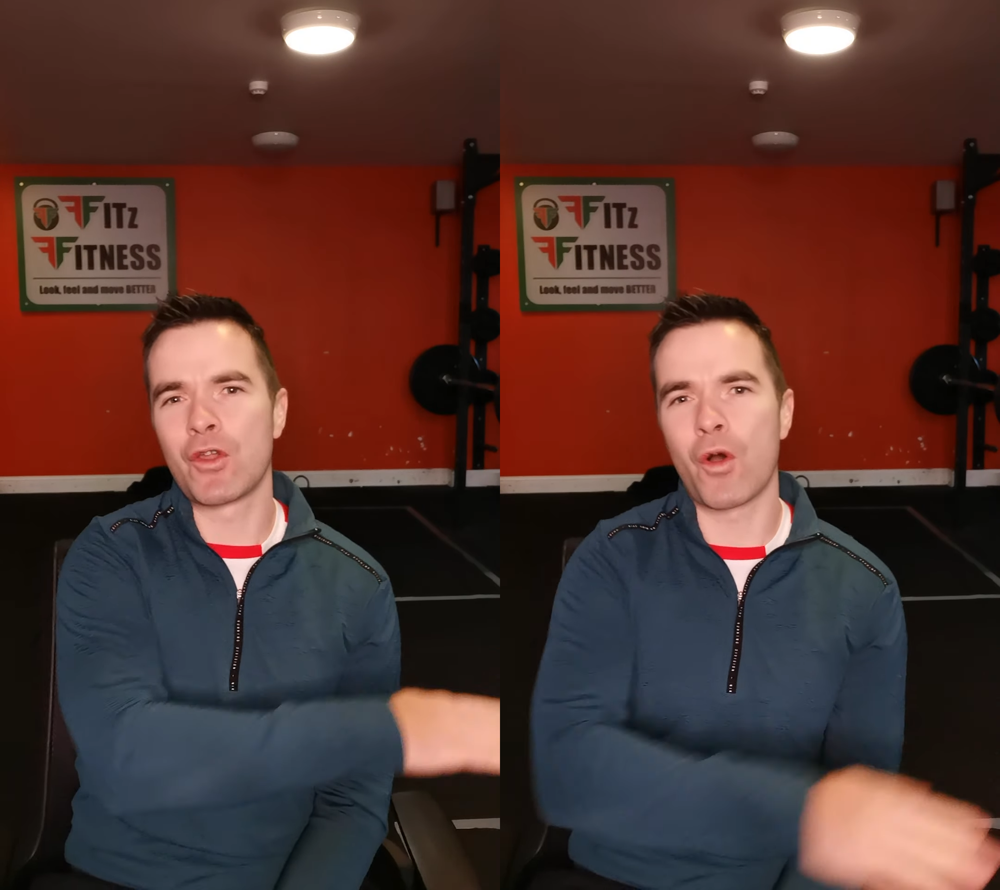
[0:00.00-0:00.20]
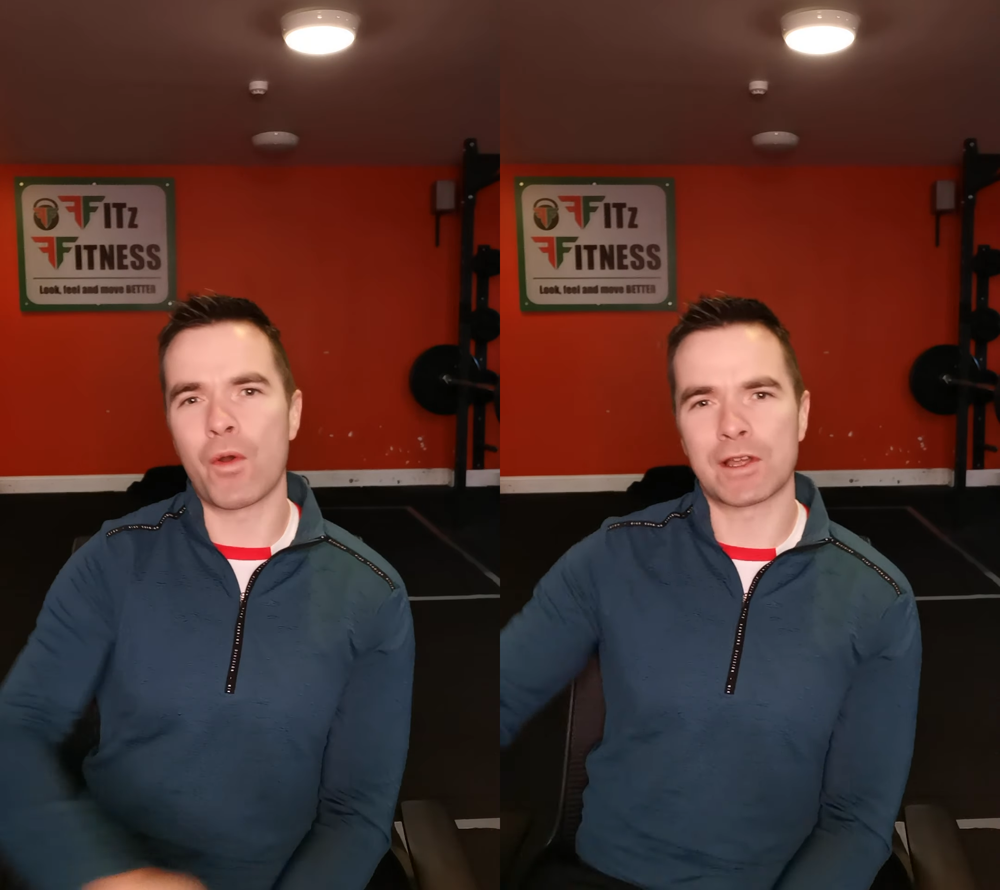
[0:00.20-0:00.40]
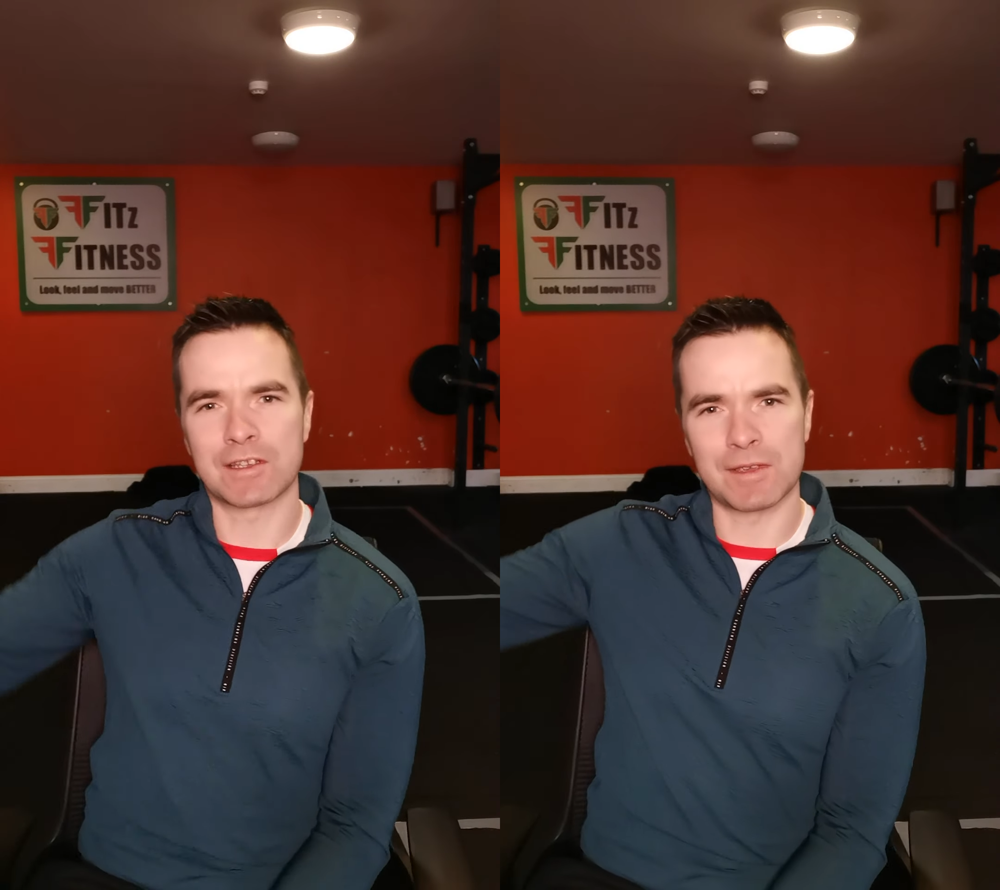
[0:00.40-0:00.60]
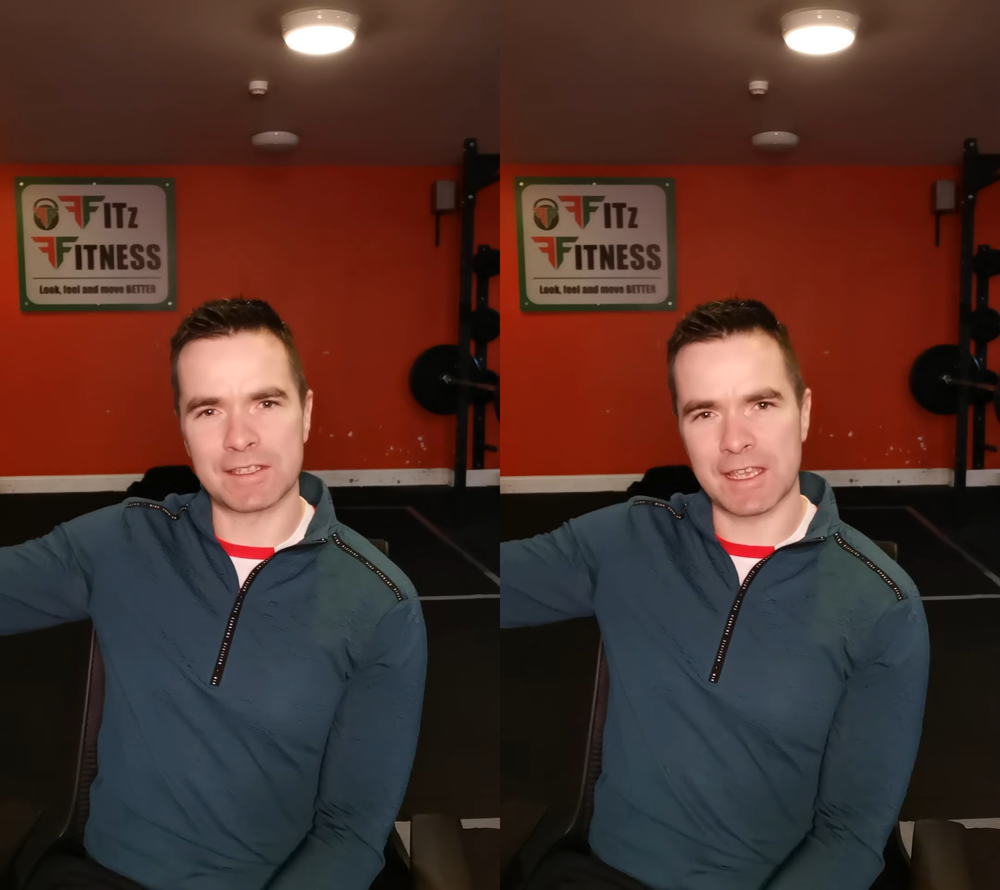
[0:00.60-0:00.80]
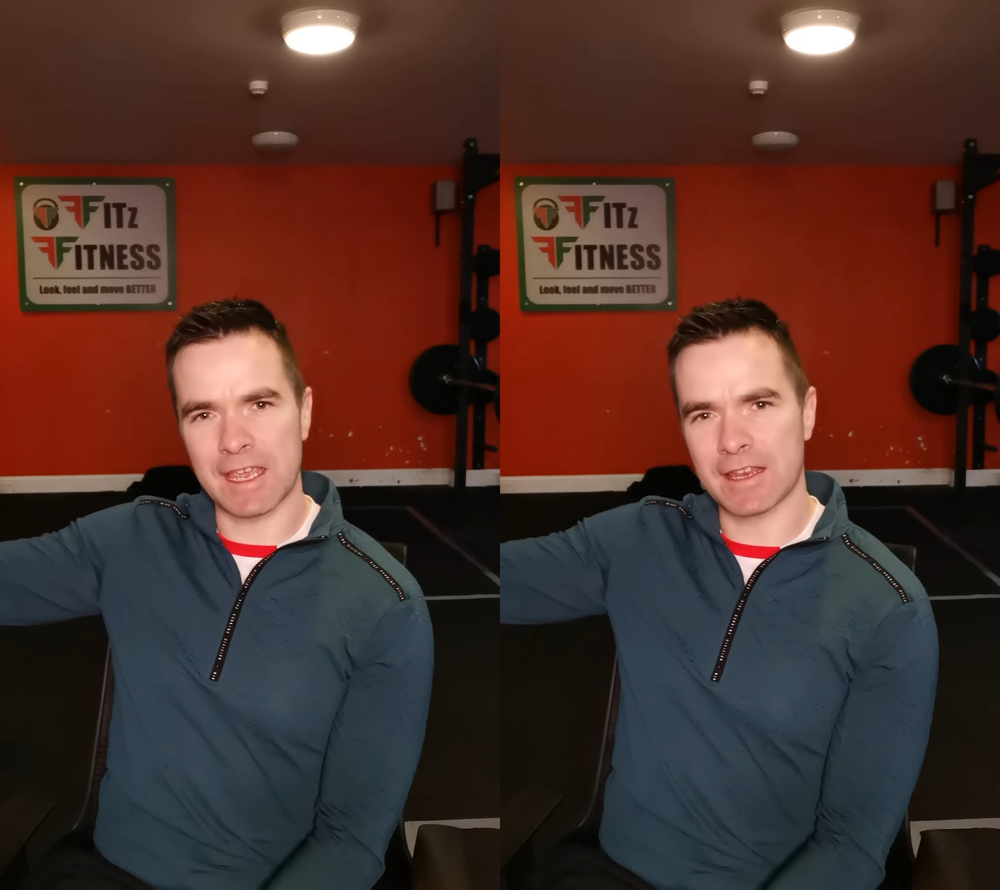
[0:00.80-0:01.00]
nowhere to be
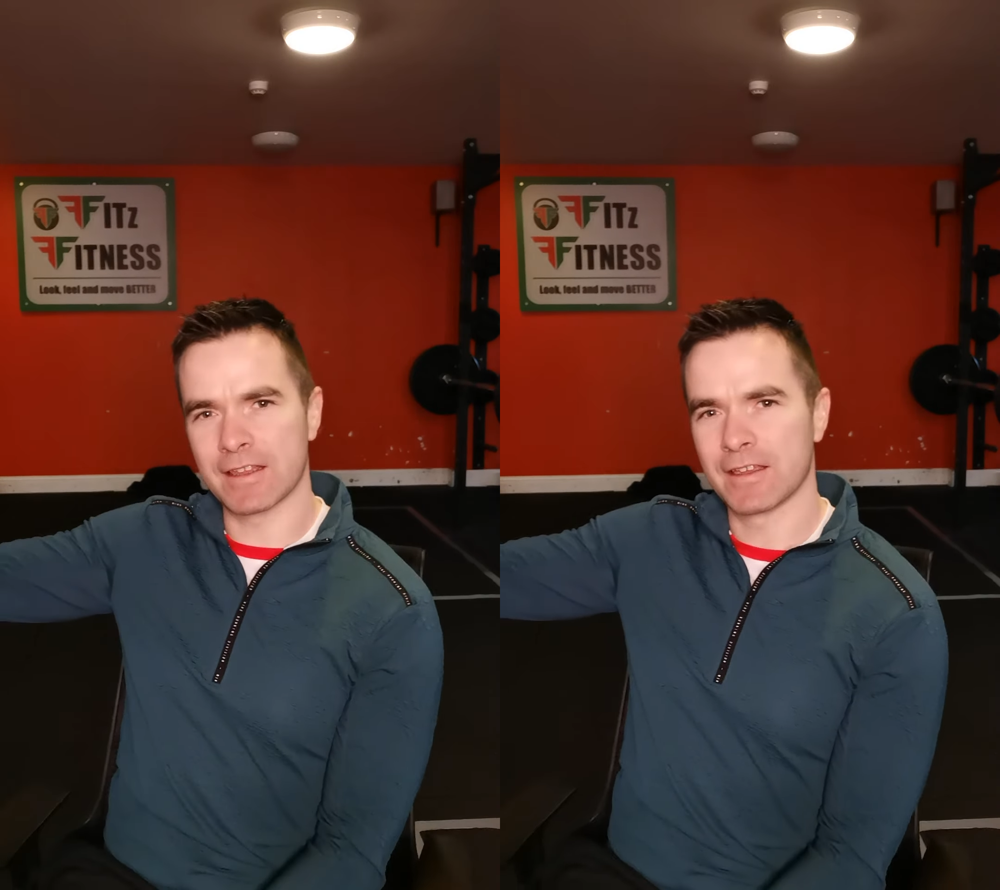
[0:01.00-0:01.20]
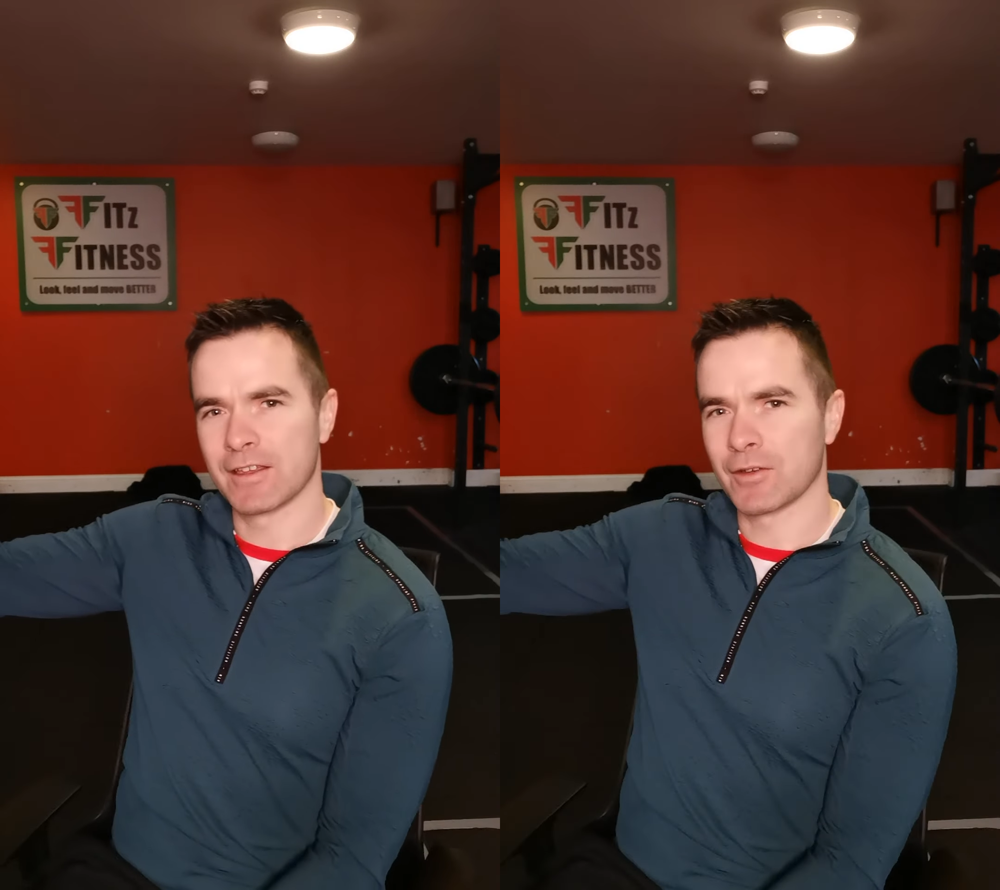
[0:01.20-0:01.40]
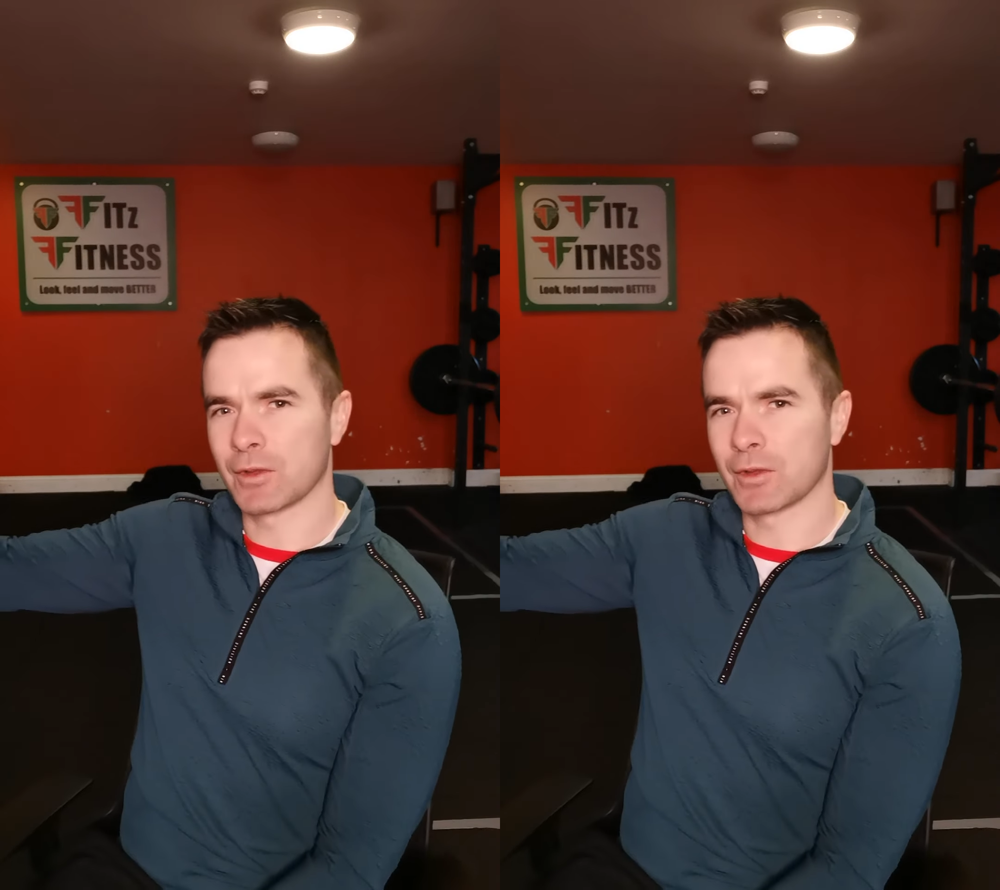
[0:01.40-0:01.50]
seen